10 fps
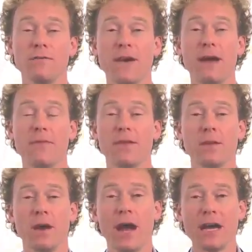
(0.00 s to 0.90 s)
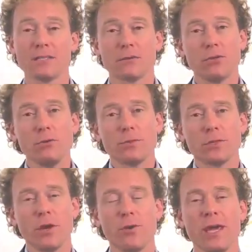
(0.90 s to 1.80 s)
and found that as groups
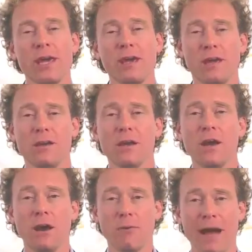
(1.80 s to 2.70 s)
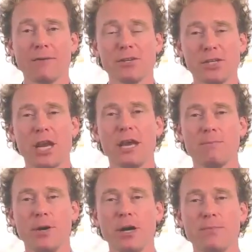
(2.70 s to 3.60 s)
cohered around a
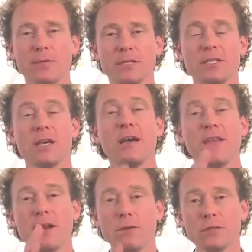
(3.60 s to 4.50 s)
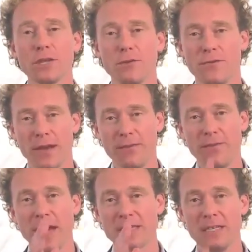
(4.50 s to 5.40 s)
shared purpose, that also
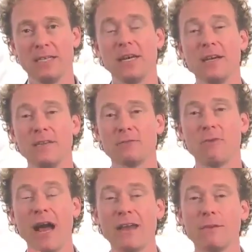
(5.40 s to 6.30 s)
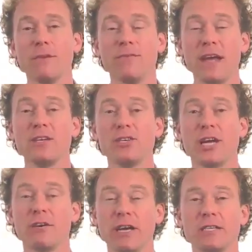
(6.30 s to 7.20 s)
affected this random event
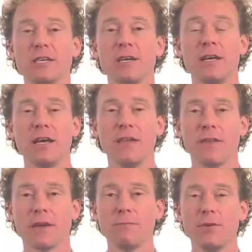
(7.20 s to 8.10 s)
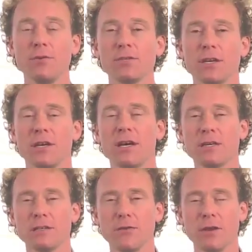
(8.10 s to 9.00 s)
generator in the computer.
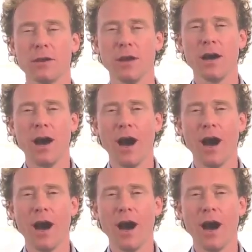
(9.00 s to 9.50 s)
So that